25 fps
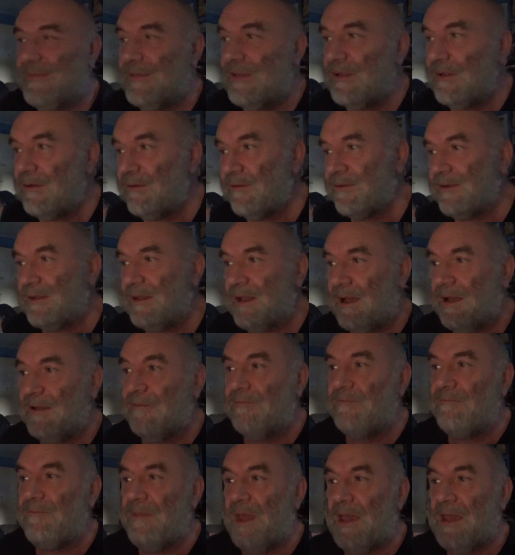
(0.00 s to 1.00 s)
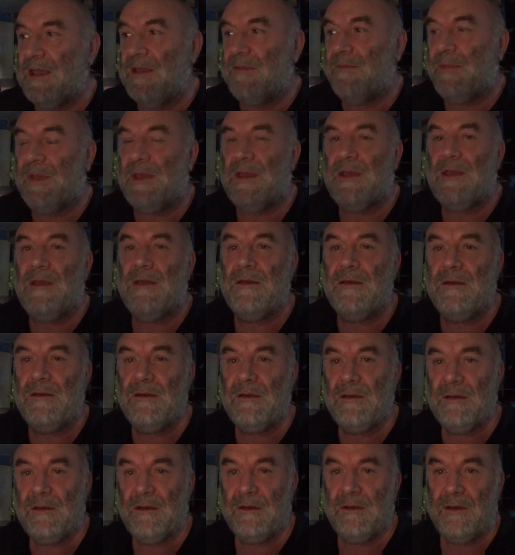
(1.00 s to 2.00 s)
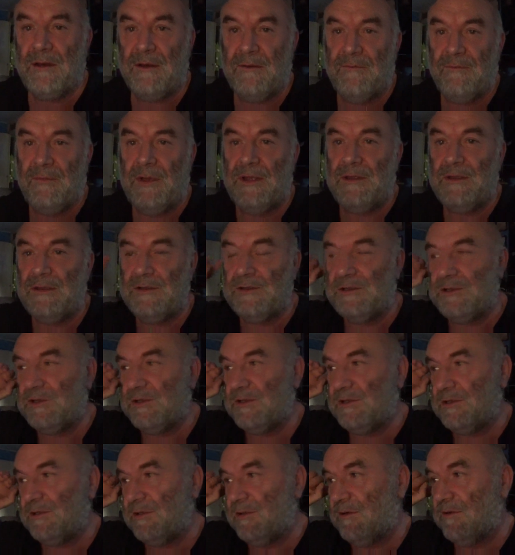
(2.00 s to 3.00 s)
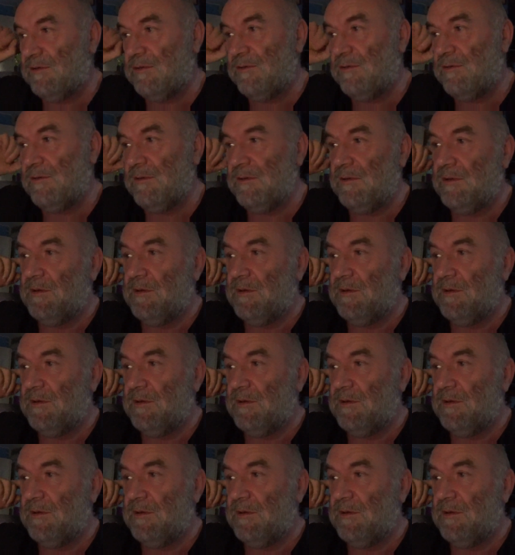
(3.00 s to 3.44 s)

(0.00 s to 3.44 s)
looks like maybe I've managed to